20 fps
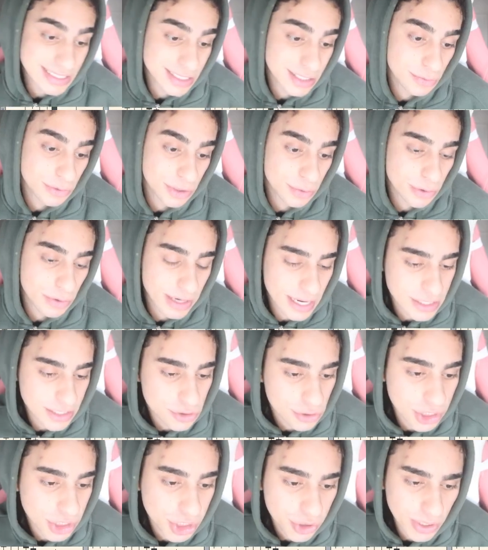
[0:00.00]
when you want to
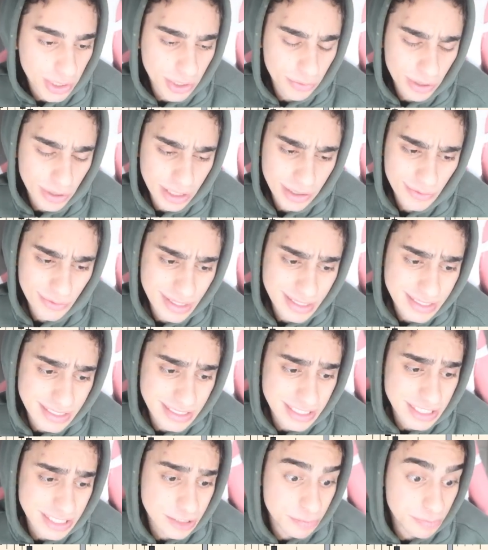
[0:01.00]
enter a trade, right? You want to see
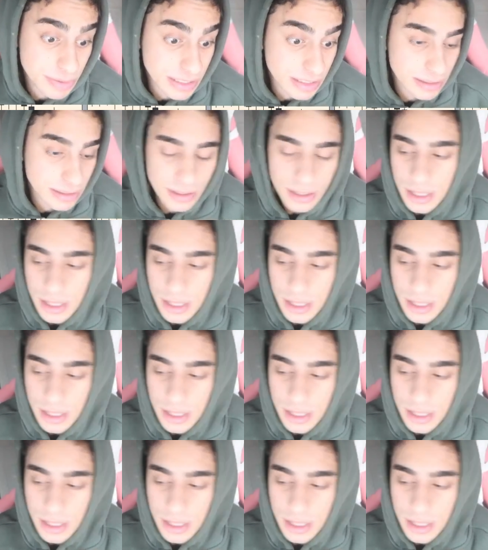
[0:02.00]
speed.